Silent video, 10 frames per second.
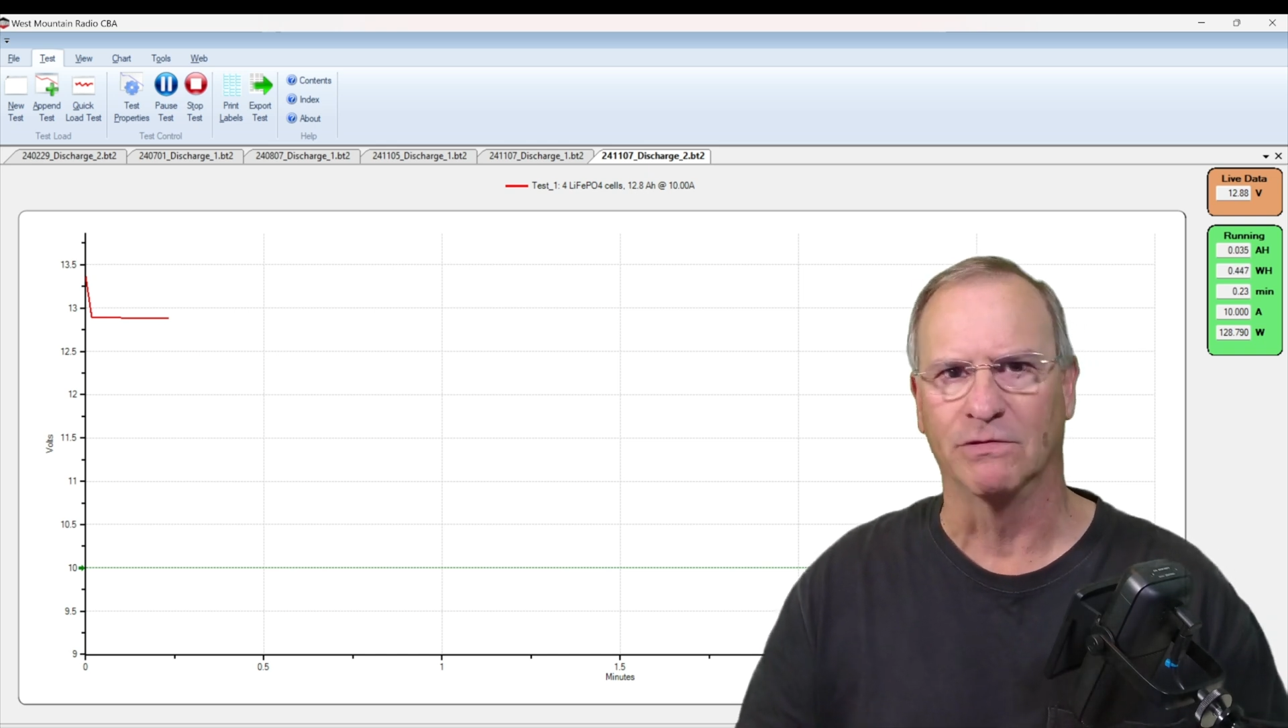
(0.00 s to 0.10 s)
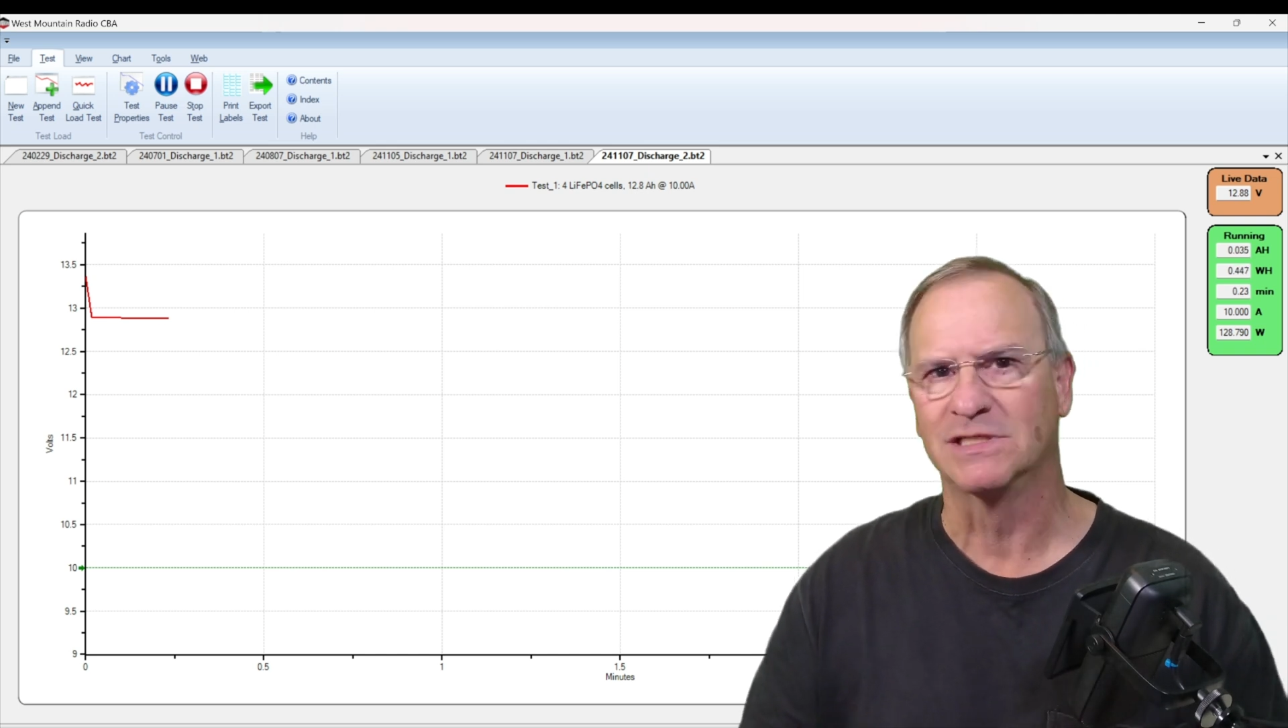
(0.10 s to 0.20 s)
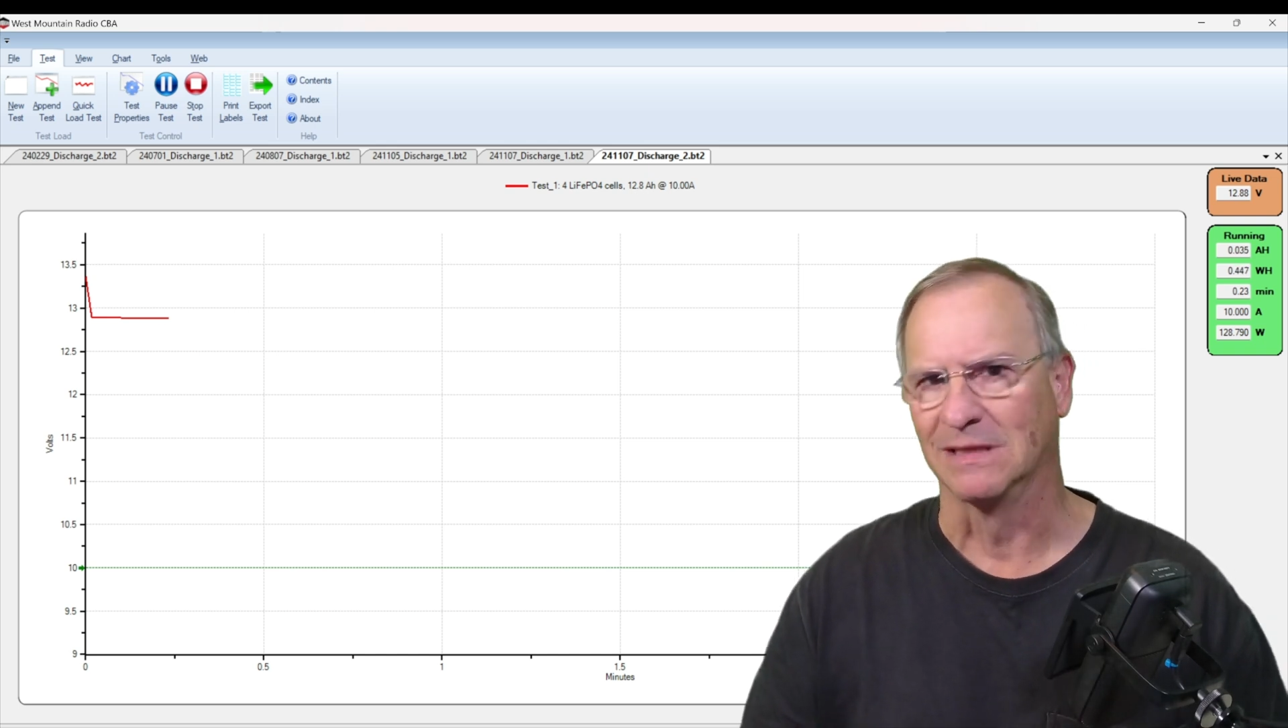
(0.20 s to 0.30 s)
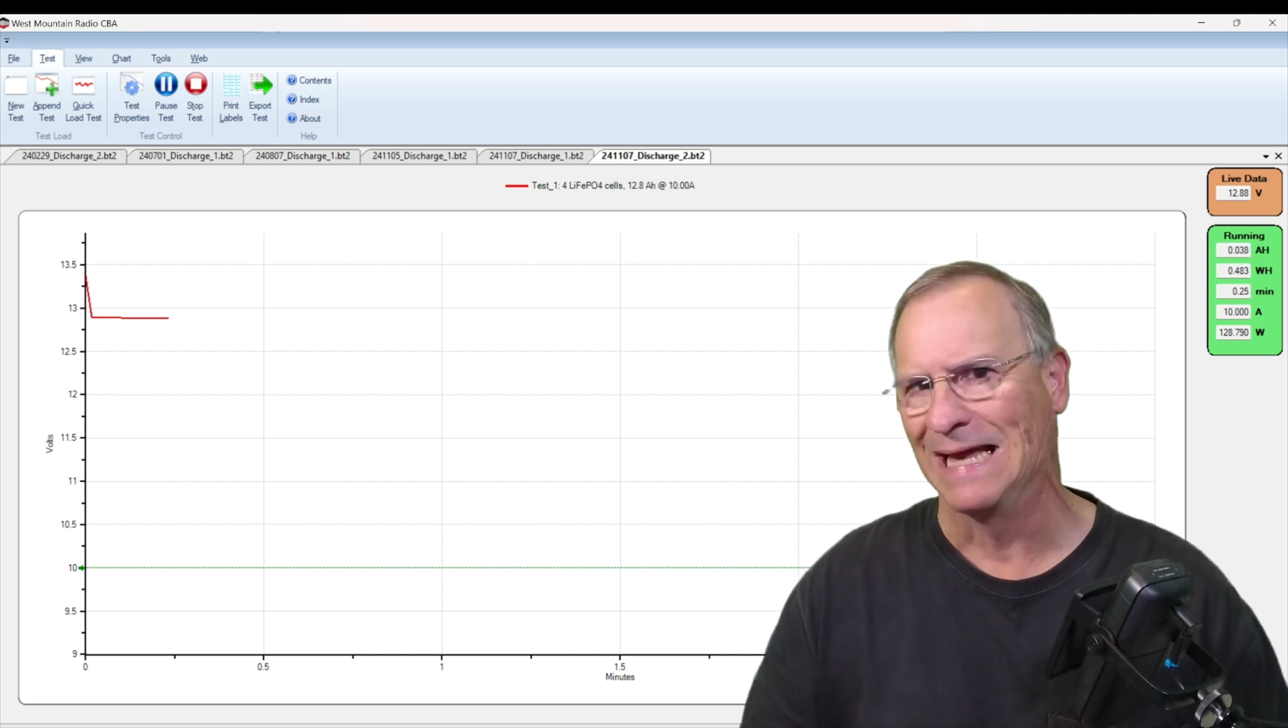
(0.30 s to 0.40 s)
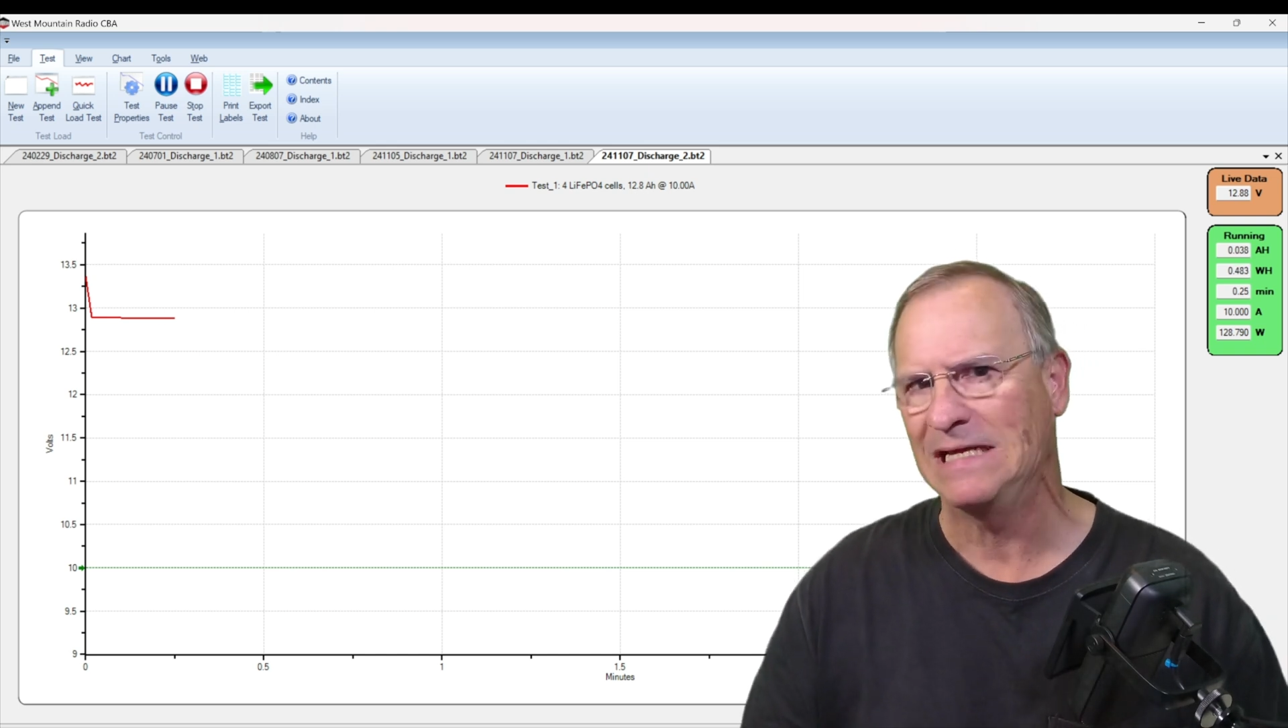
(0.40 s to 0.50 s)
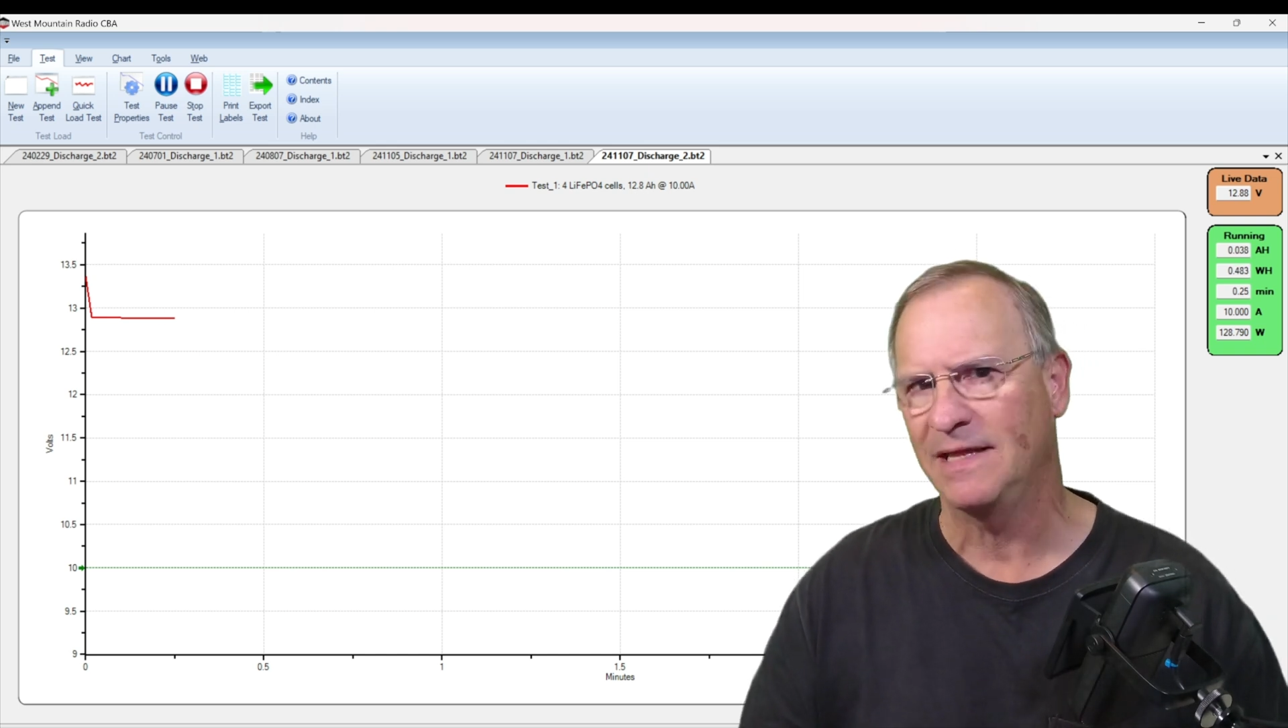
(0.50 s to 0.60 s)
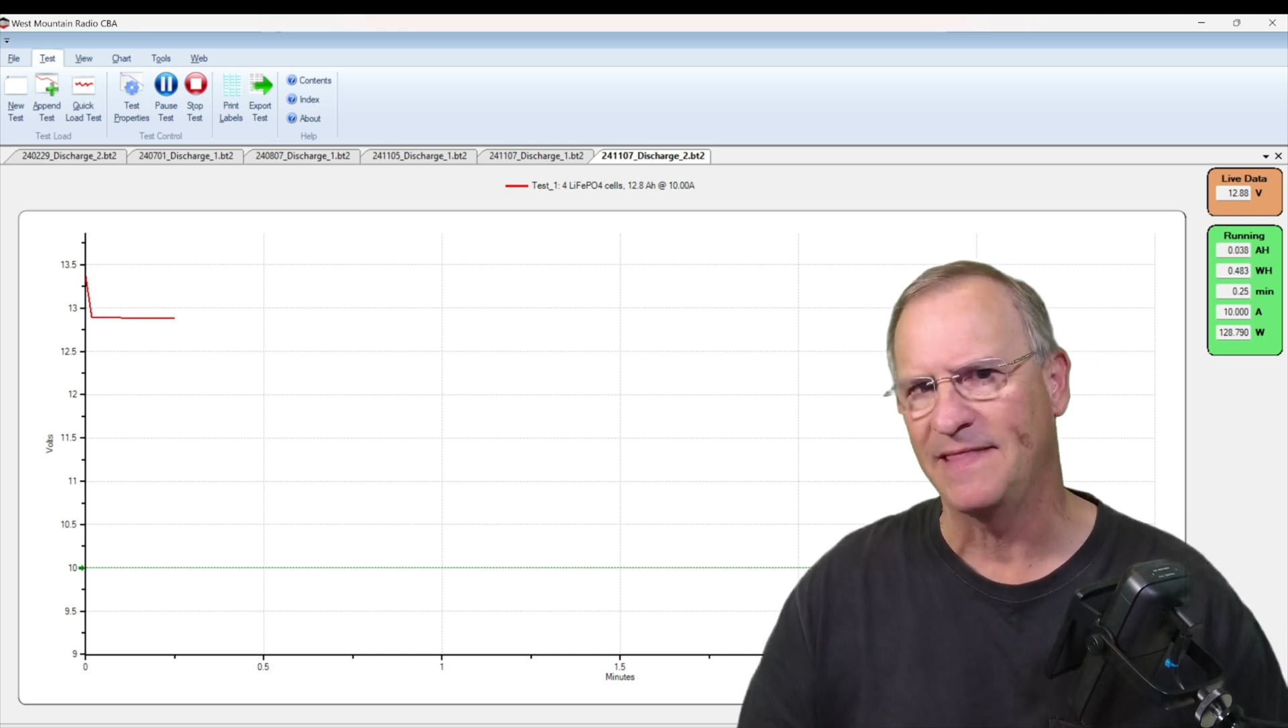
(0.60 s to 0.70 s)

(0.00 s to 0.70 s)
it's likely